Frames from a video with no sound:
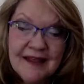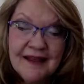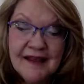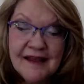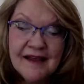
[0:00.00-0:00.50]

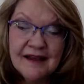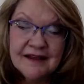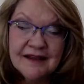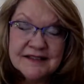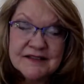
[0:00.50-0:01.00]
So
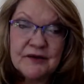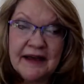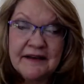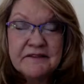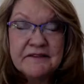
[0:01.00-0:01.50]
that gives me a
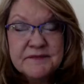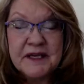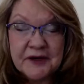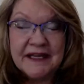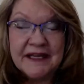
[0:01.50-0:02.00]
really
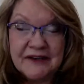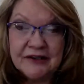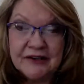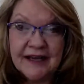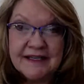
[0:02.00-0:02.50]
good
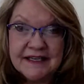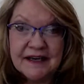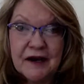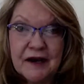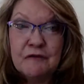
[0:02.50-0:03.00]
idea of
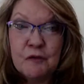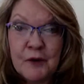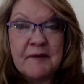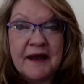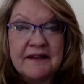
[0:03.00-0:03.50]
where my
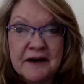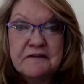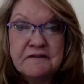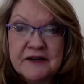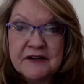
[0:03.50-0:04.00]
lung function
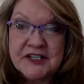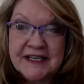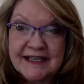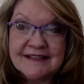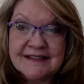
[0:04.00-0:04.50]
is
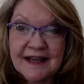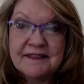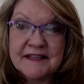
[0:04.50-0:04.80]
at this point.